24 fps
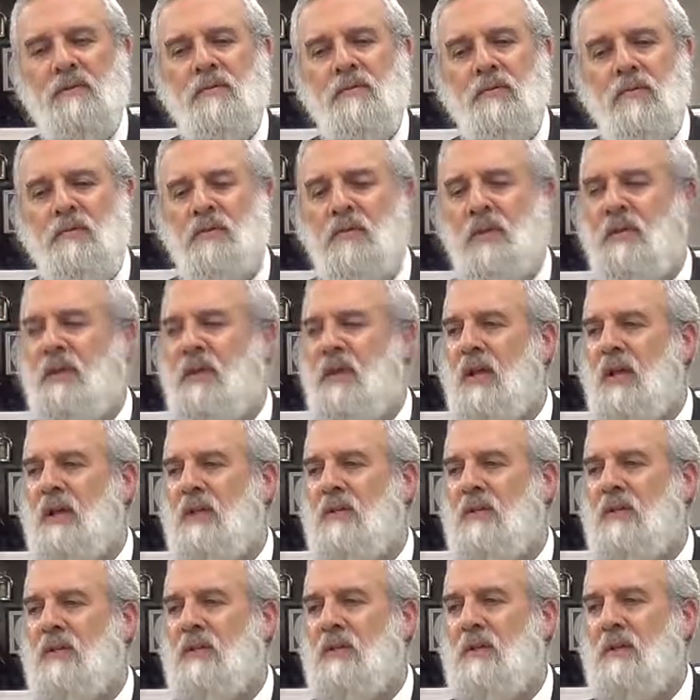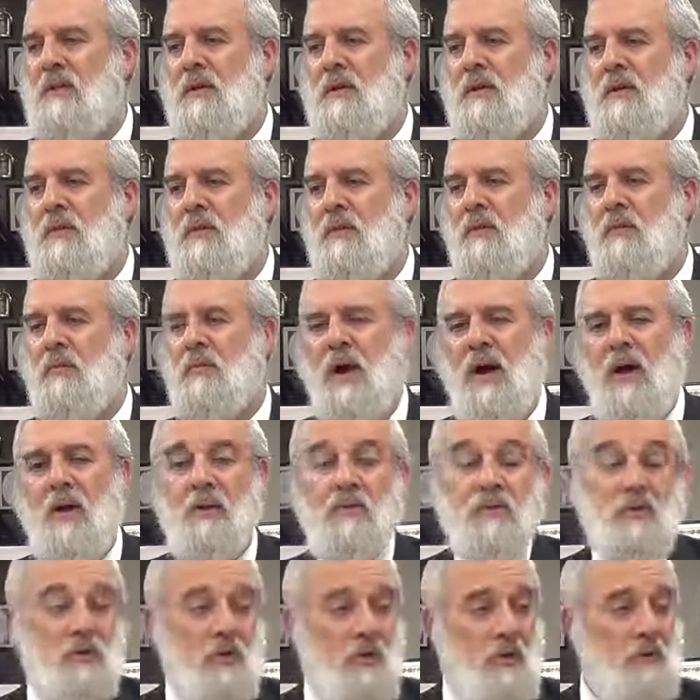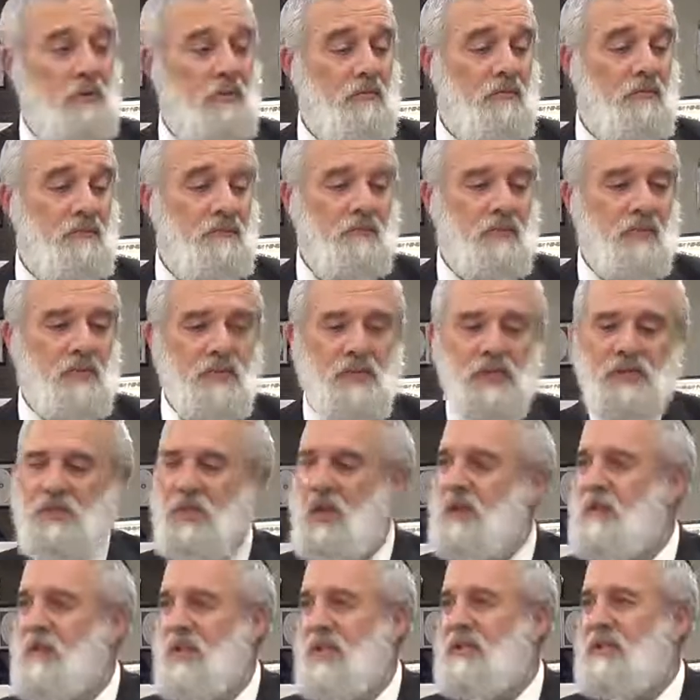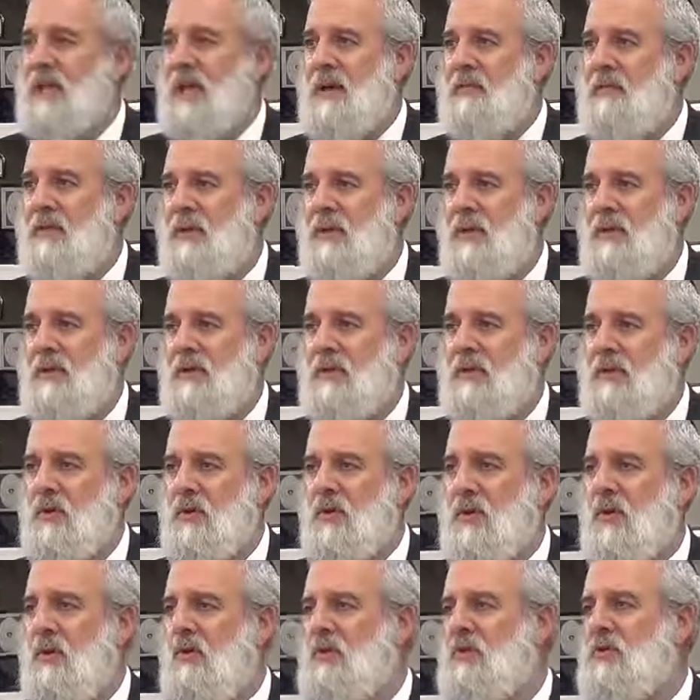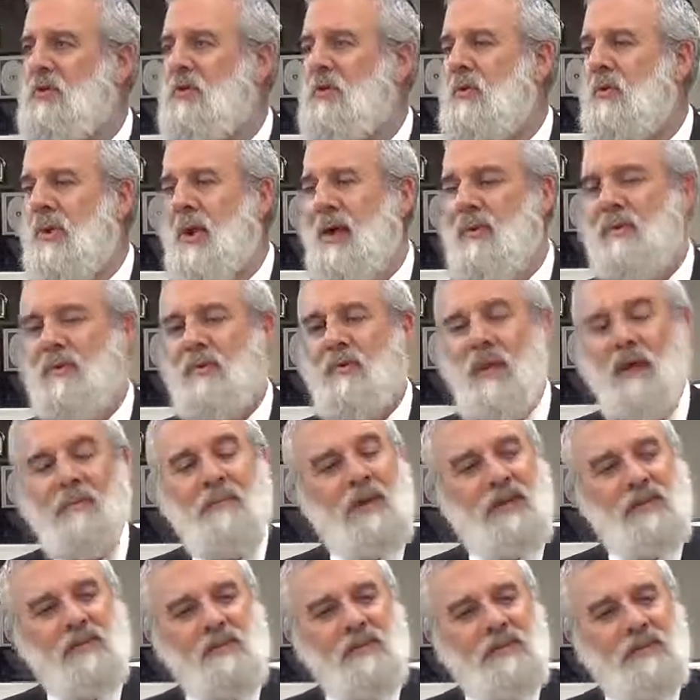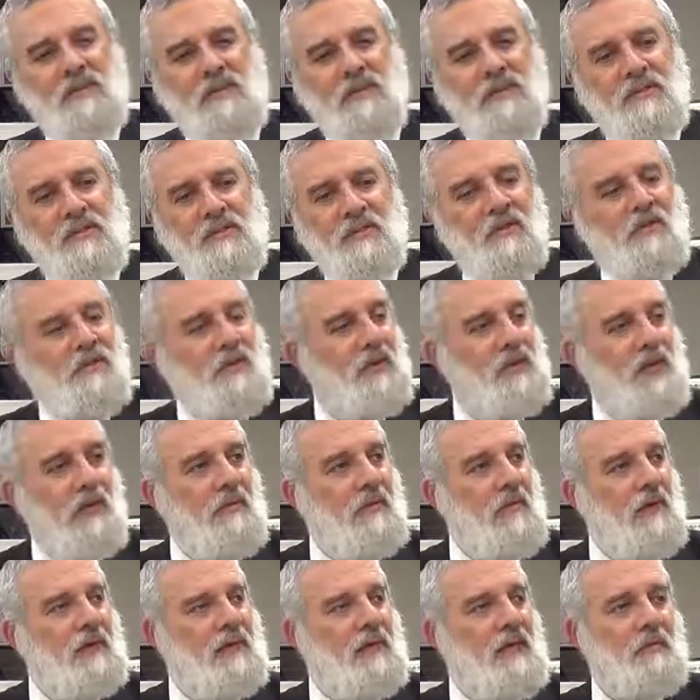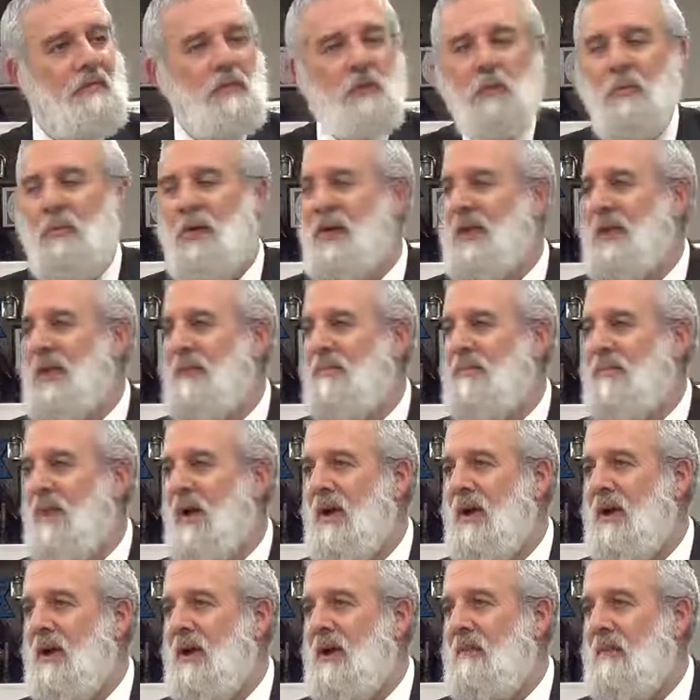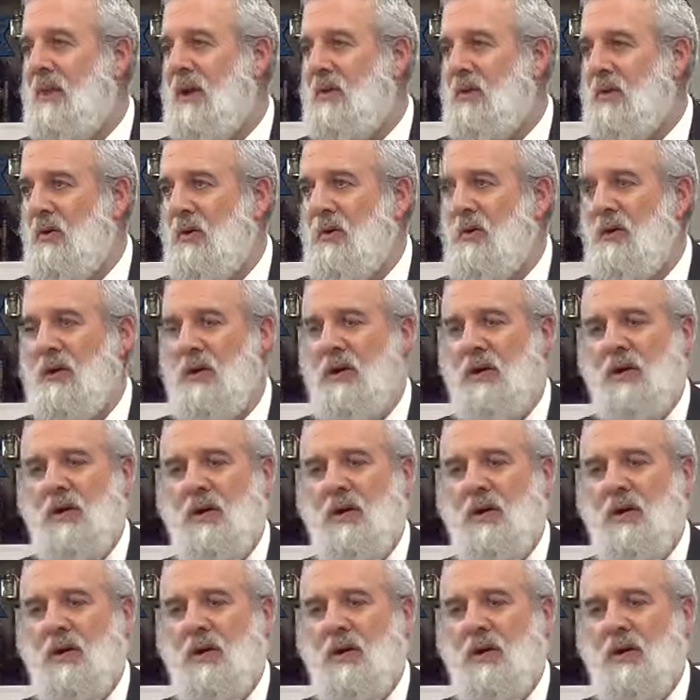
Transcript: 15 days go by or so. He says, nothing is happening. So he goes to the rabbi. Rabbi says, so far nothing has happened. Nobody came knocking on my door.